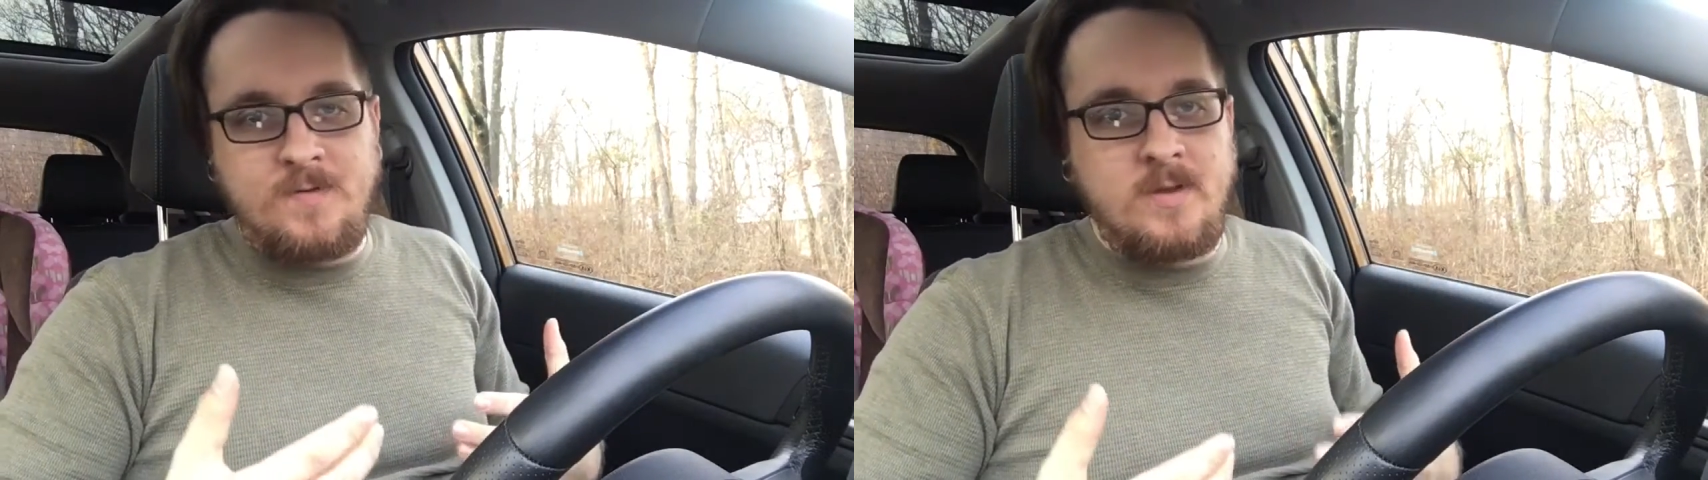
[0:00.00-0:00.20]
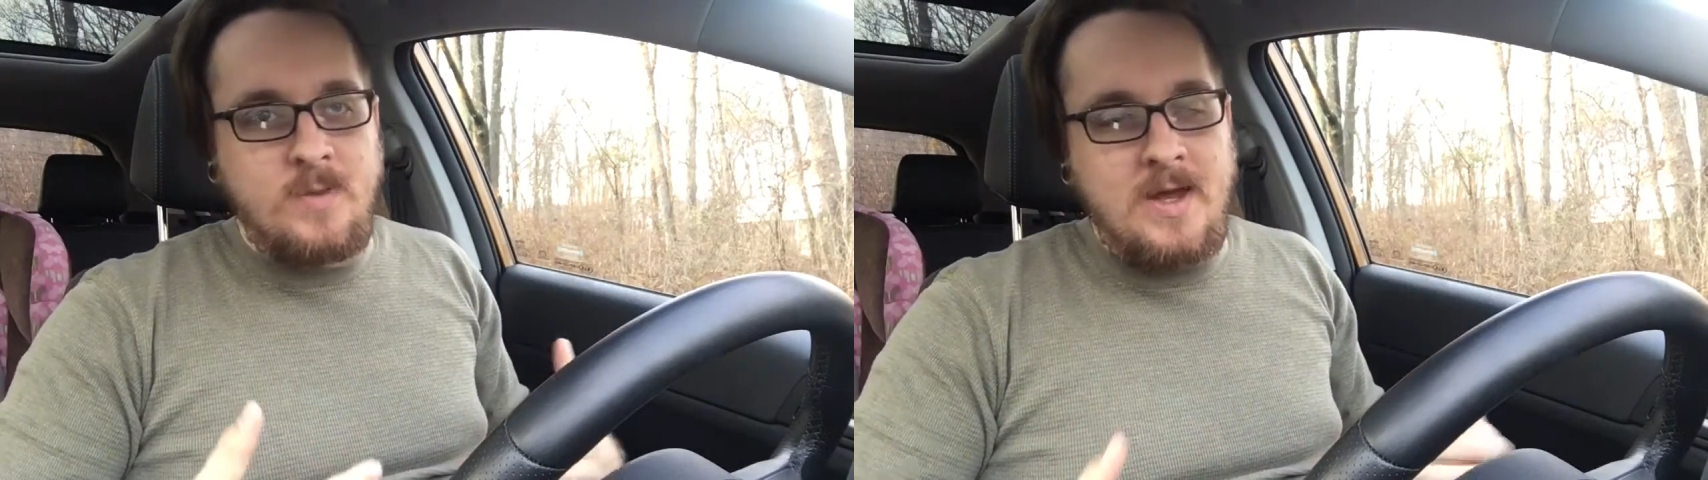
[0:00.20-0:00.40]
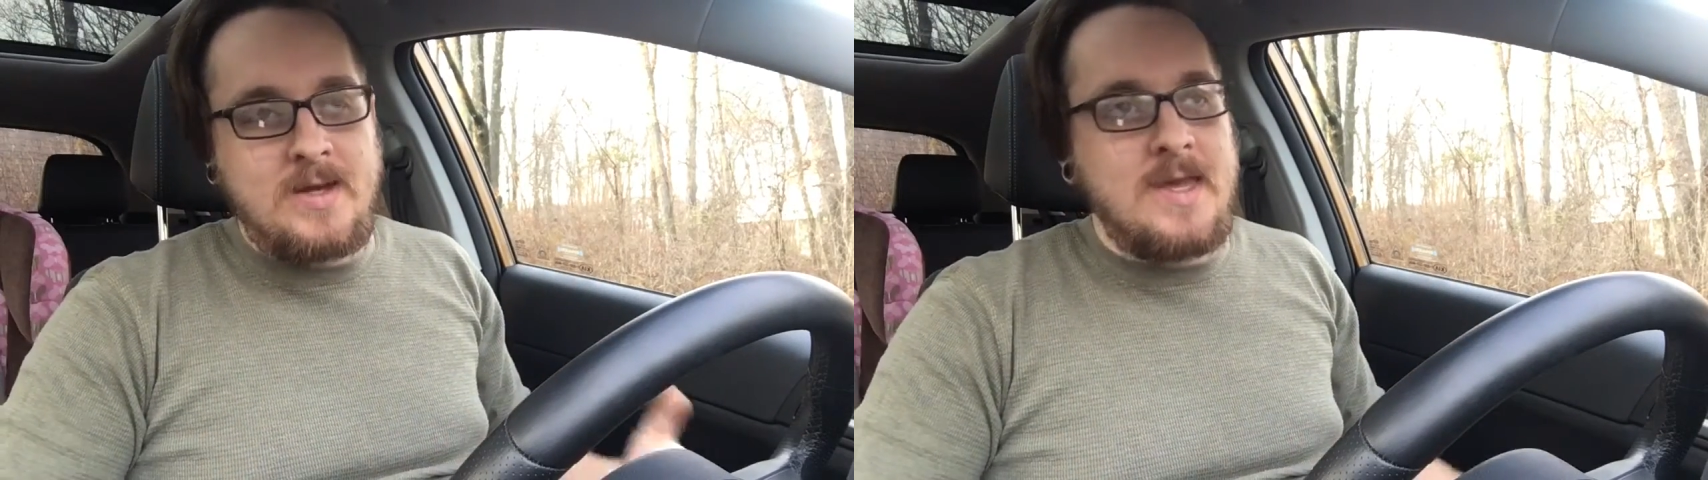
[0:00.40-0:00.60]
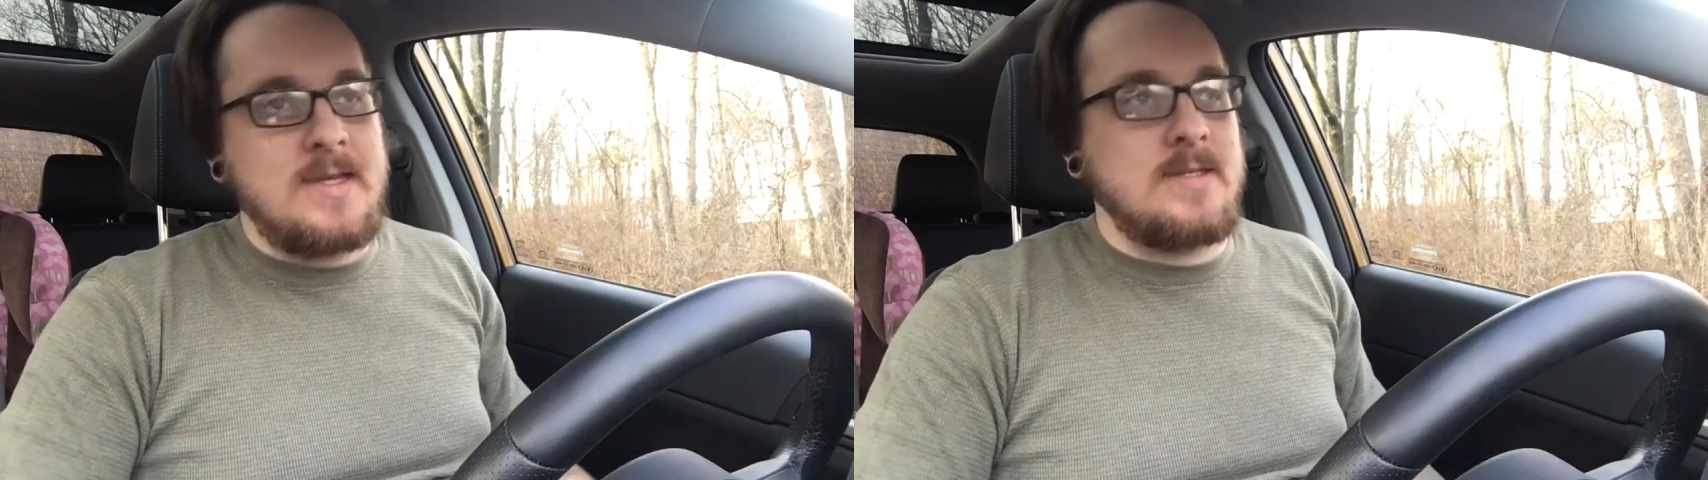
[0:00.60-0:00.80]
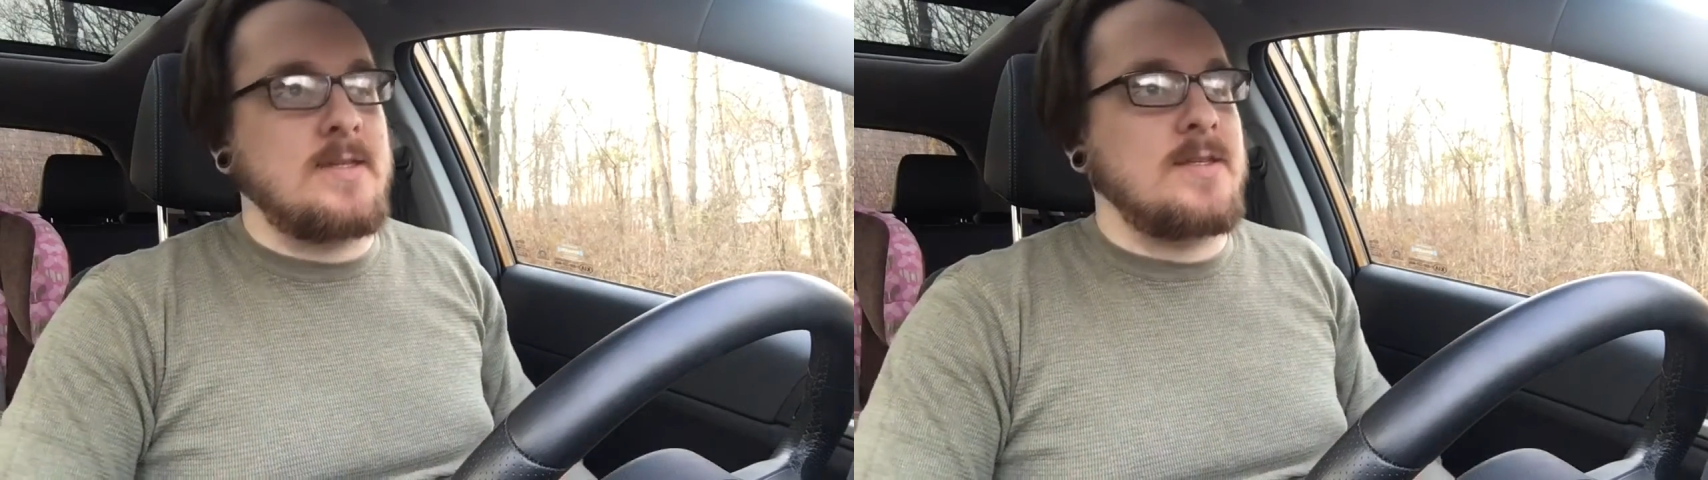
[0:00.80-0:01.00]
and the
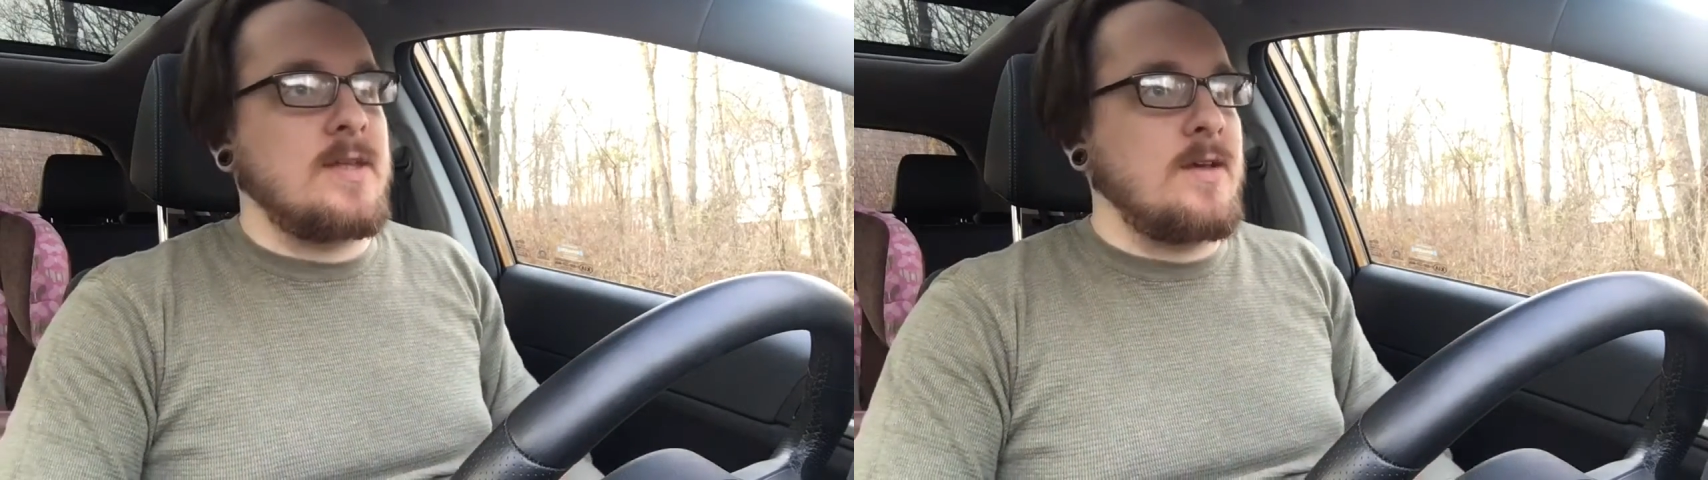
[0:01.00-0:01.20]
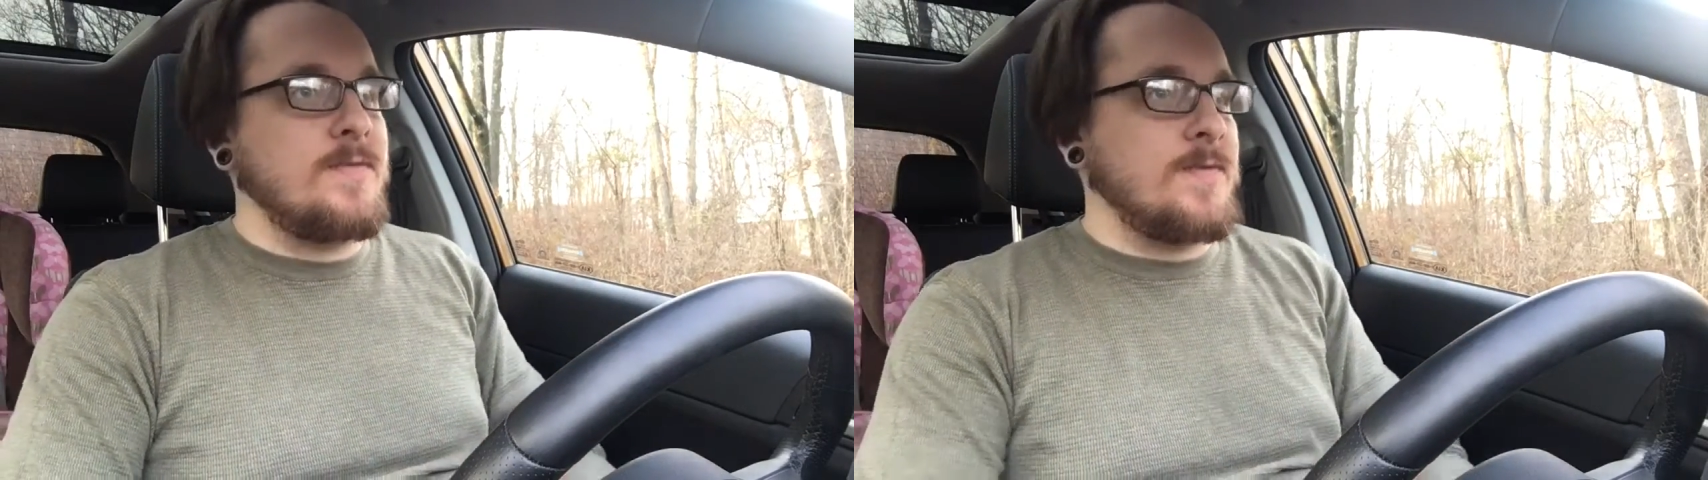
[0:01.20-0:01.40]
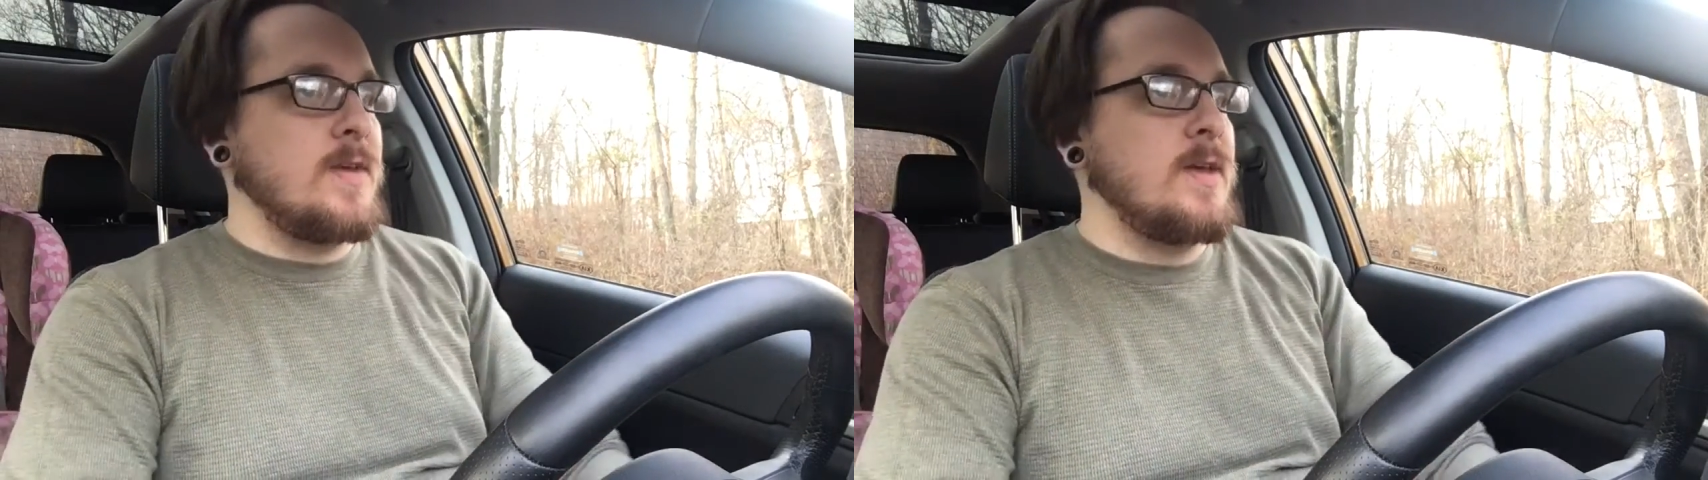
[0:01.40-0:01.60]
podcasting stuff,